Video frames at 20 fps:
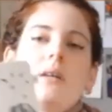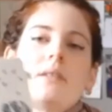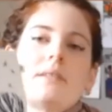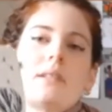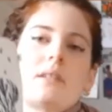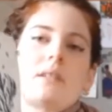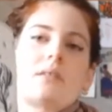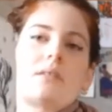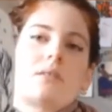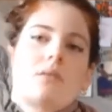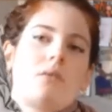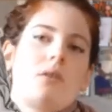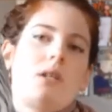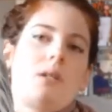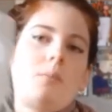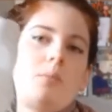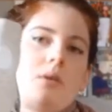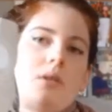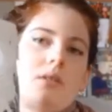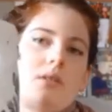like a screen
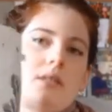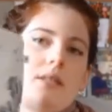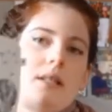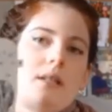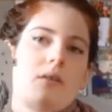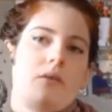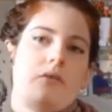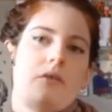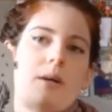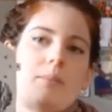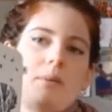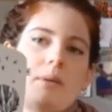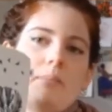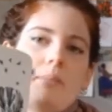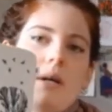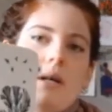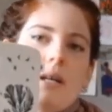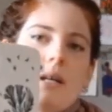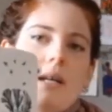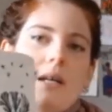printed little fabric
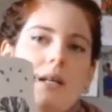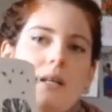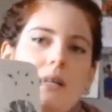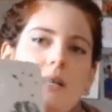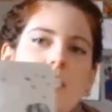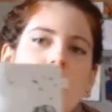bucket.